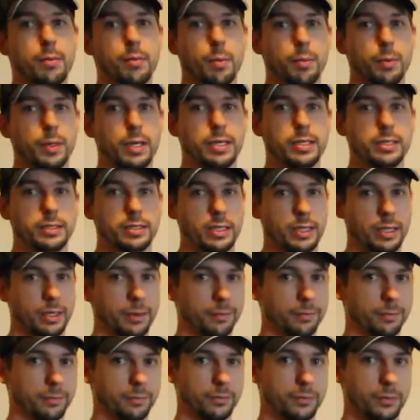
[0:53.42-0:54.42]
replacing
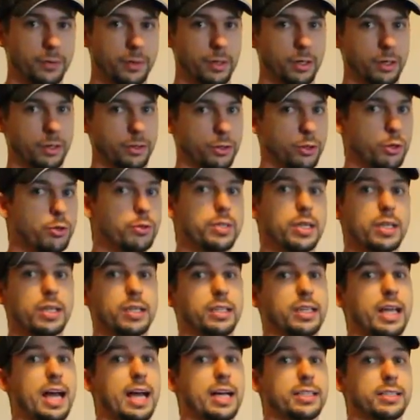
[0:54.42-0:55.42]
or using the
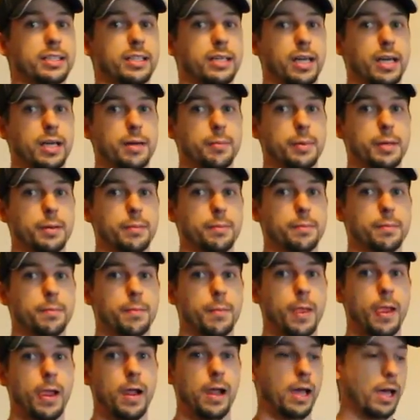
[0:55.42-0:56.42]
last alignment,
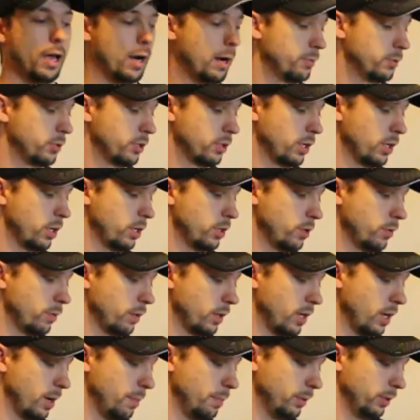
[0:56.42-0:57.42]
and I'm just going to do
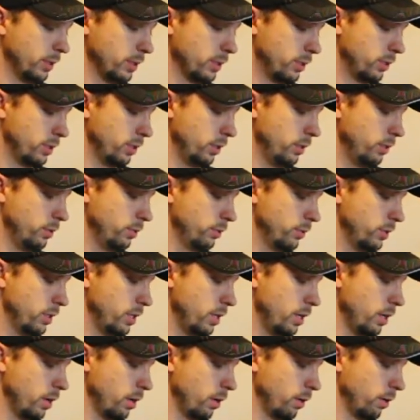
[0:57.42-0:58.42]
a couple of slews
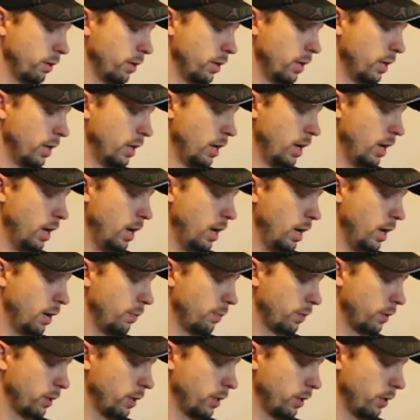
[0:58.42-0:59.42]
here. Uh,
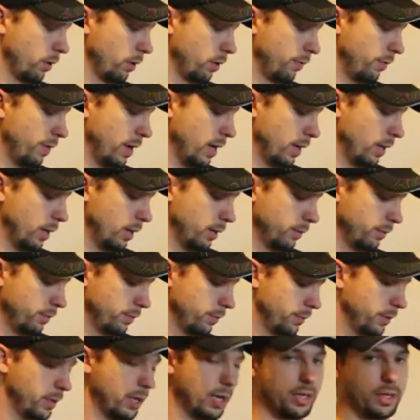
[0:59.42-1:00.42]
we're going to go to Vega,
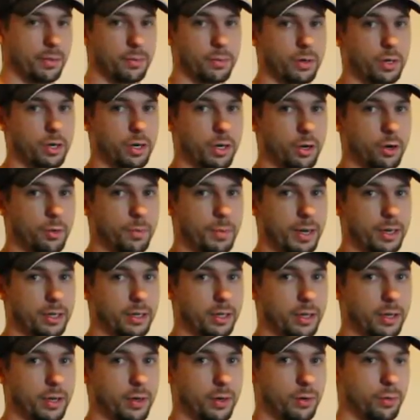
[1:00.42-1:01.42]
and then we're going to go back to
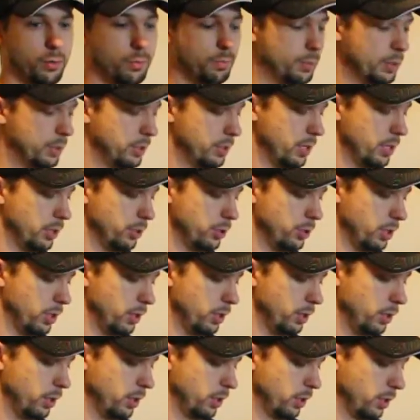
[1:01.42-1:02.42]
the home
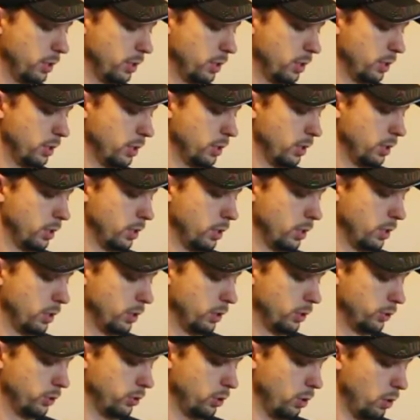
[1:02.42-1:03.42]
position,
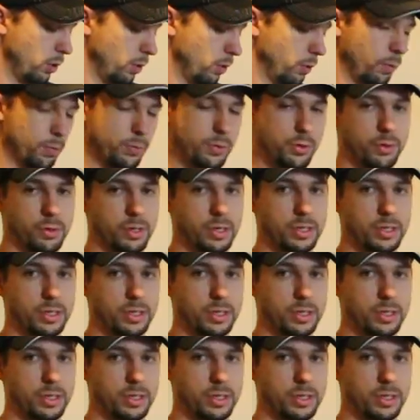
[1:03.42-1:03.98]
so you